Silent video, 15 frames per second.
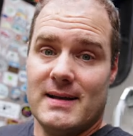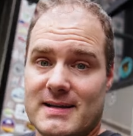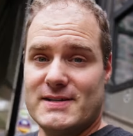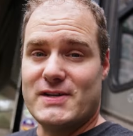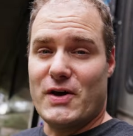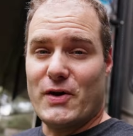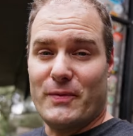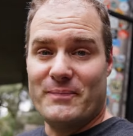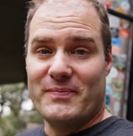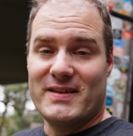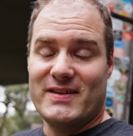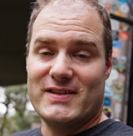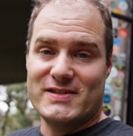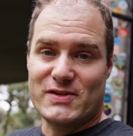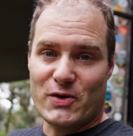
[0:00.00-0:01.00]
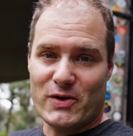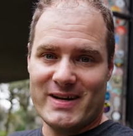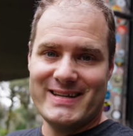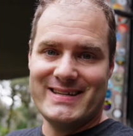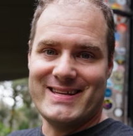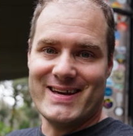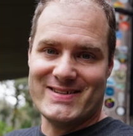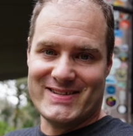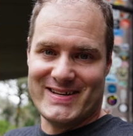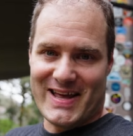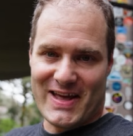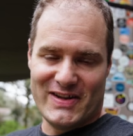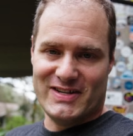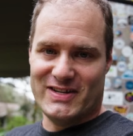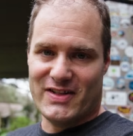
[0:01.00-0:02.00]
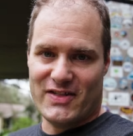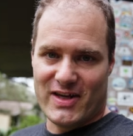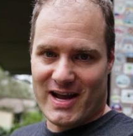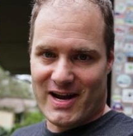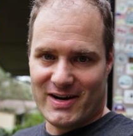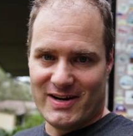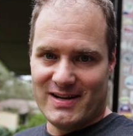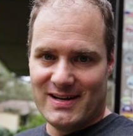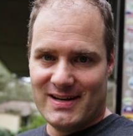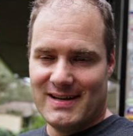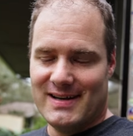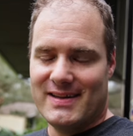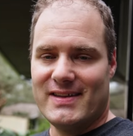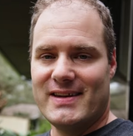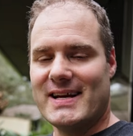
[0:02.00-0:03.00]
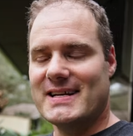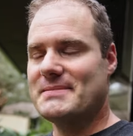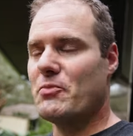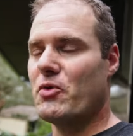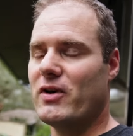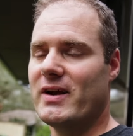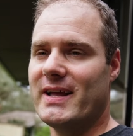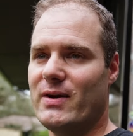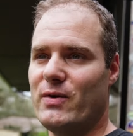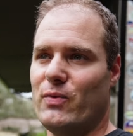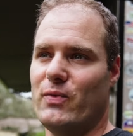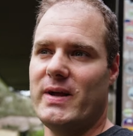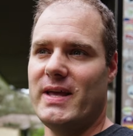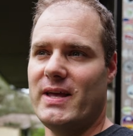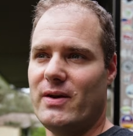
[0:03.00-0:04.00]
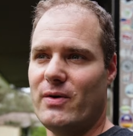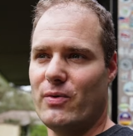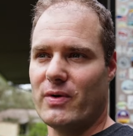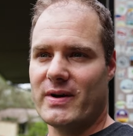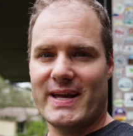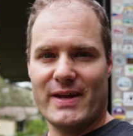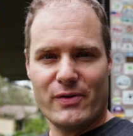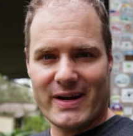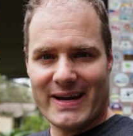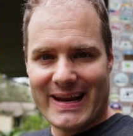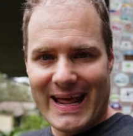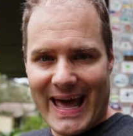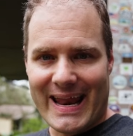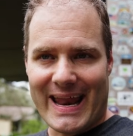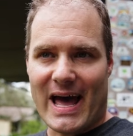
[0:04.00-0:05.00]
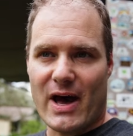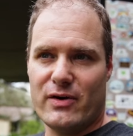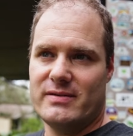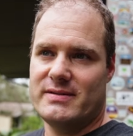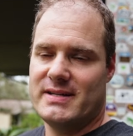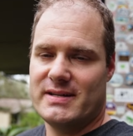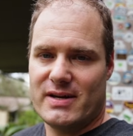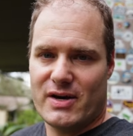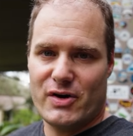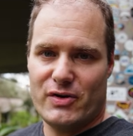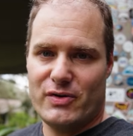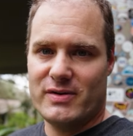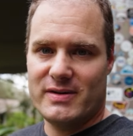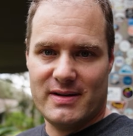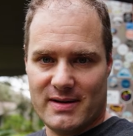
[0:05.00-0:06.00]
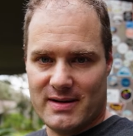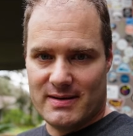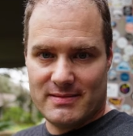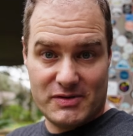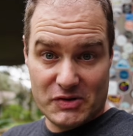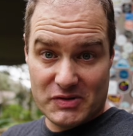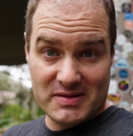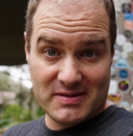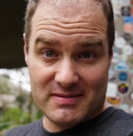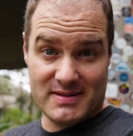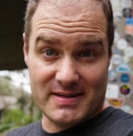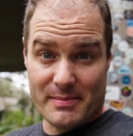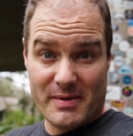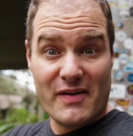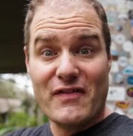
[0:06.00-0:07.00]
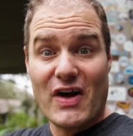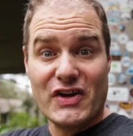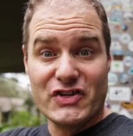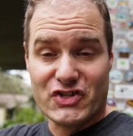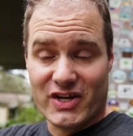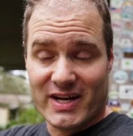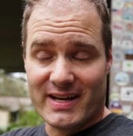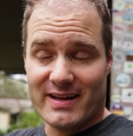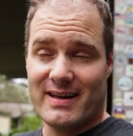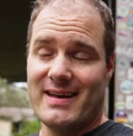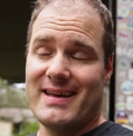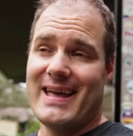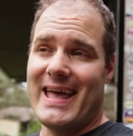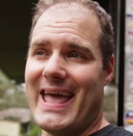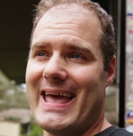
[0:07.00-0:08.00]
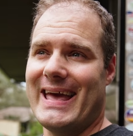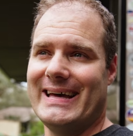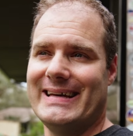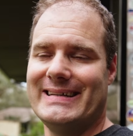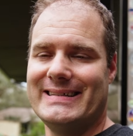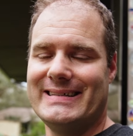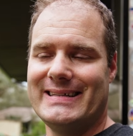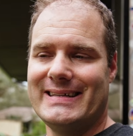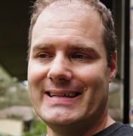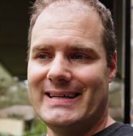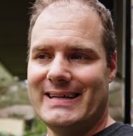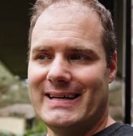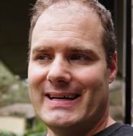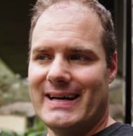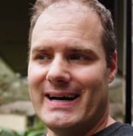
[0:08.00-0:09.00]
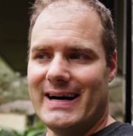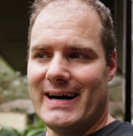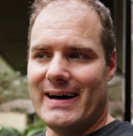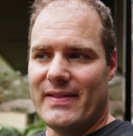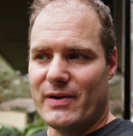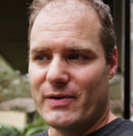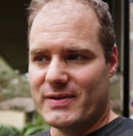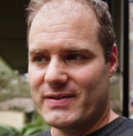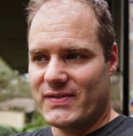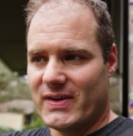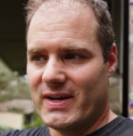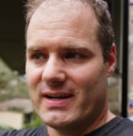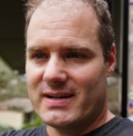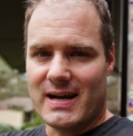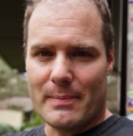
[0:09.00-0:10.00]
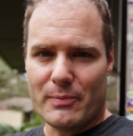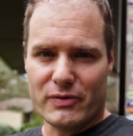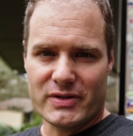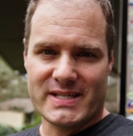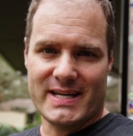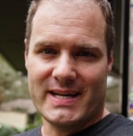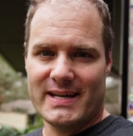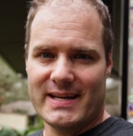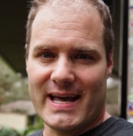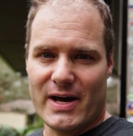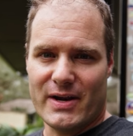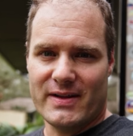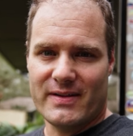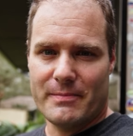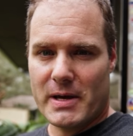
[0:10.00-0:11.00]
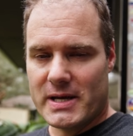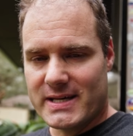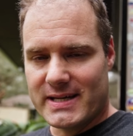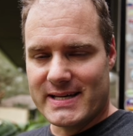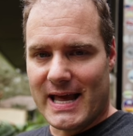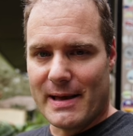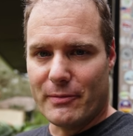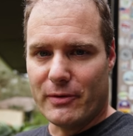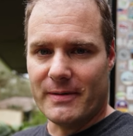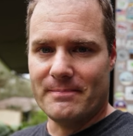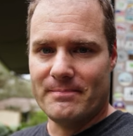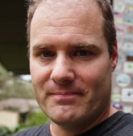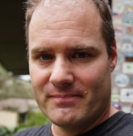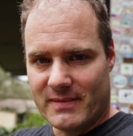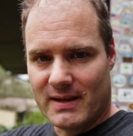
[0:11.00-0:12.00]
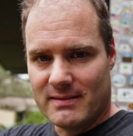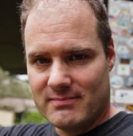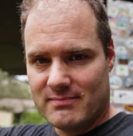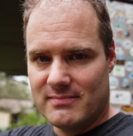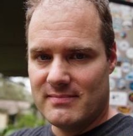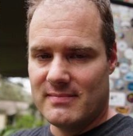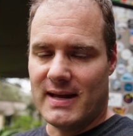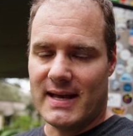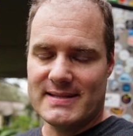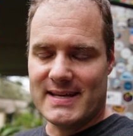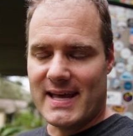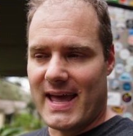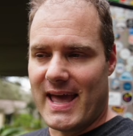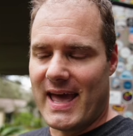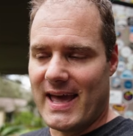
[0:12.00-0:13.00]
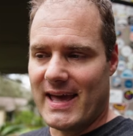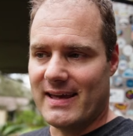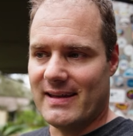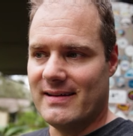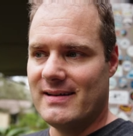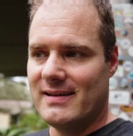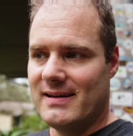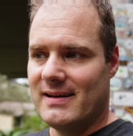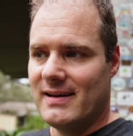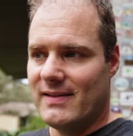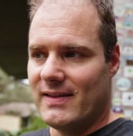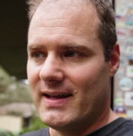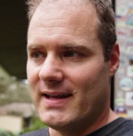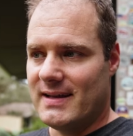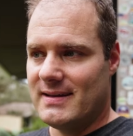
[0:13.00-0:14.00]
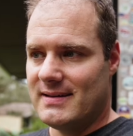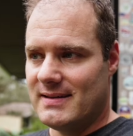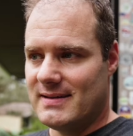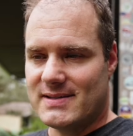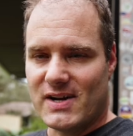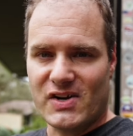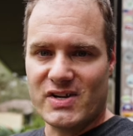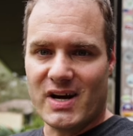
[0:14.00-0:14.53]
So the story doesn't end there. The next morning we were getting ready to head out to go doing some adventuring, and there was a couple sitting down at the picnic table, and I say hey, and they start